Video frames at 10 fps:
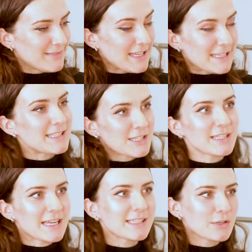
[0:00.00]
this
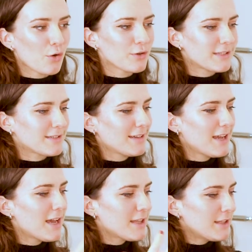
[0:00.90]
just is not,
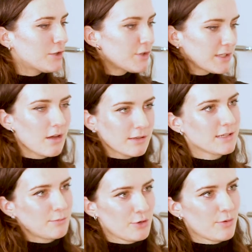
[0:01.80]
you just aren't
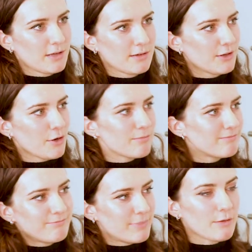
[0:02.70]
someone who I can, you know,
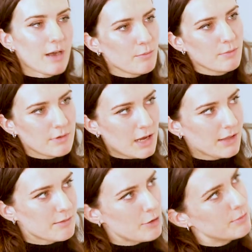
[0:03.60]
be around
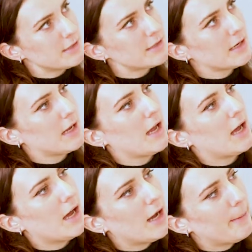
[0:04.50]
at the moment.
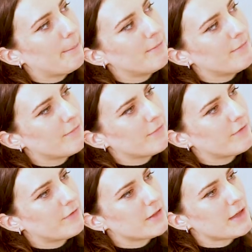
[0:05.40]

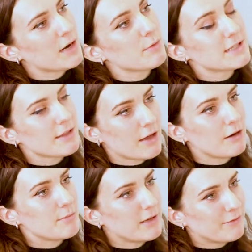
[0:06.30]
So then I went to
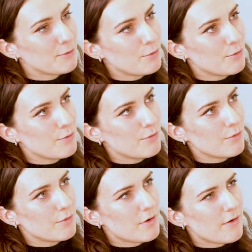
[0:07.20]
therapy
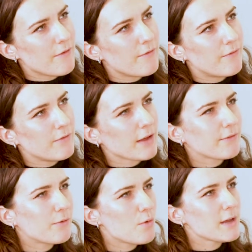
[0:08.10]
for like
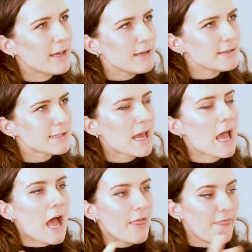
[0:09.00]
4 years
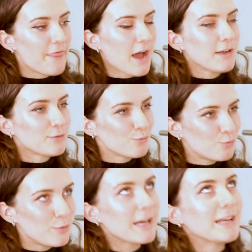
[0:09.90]
and that
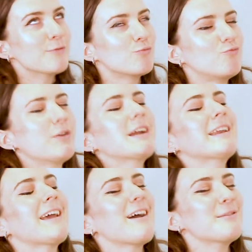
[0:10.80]
really,
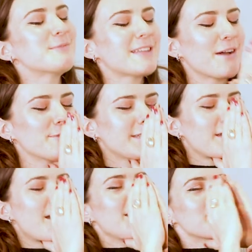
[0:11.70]
really helped. That was
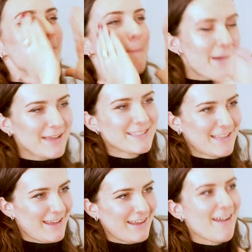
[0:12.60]
the best
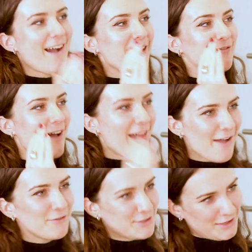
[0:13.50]
thing I've
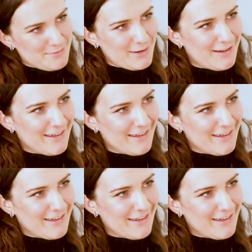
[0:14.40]
ever done in my